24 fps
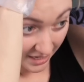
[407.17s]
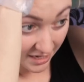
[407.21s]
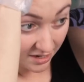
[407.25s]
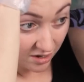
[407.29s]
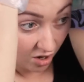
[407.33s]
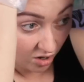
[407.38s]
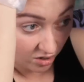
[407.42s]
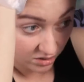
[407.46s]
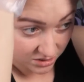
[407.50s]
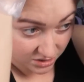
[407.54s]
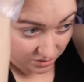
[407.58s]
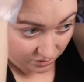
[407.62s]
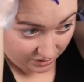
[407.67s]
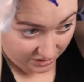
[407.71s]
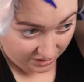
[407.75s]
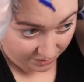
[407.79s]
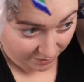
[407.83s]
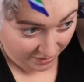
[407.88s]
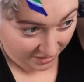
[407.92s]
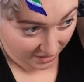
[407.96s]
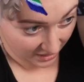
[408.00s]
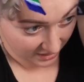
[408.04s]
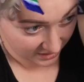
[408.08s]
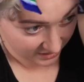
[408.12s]
It also is
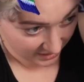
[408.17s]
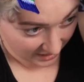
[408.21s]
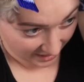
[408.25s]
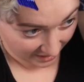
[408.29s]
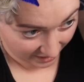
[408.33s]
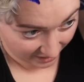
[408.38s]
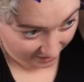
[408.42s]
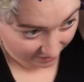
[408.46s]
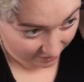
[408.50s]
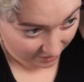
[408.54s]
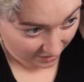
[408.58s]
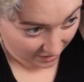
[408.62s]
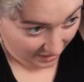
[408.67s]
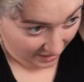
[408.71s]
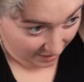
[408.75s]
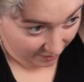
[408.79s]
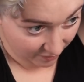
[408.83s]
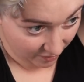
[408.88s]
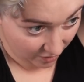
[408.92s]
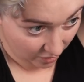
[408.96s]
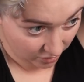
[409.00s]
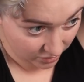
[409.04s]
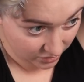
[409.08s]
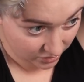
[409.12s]
because I
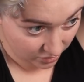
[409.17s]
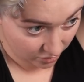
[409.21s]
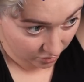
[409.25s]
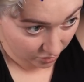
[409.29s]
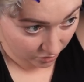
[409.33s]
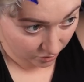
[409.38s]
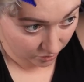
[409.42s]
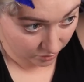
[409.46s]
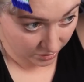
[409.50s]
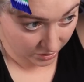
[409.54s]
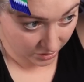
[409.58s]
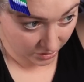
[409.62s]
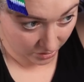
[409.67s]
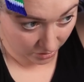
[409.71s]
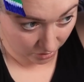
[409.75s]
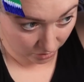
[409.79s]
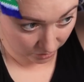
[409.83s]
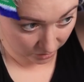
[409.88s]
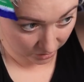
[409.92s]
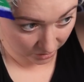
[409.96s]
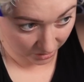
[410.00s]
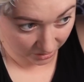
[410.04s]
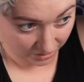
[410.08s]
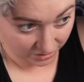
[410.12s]
I've also, you know,
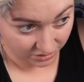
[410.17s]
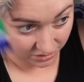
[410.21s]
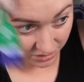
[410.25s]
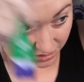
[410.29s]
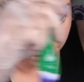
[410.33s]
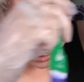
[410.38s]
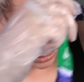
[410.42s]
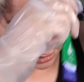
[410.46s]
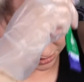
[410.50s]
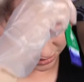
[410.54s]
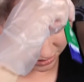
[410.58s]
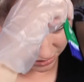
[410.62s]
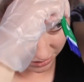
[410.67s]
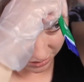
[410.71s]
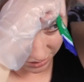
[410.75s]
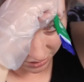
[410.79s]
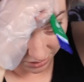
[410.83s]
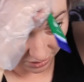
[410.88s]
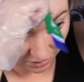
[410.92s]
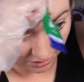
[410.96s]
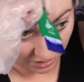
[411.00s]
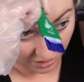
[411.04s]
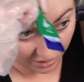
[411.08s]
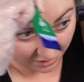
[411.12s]
learned
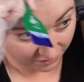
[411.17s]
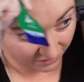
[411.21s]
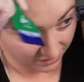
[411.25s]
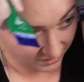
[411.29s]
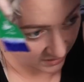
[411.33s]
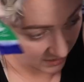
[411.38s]
a lot of the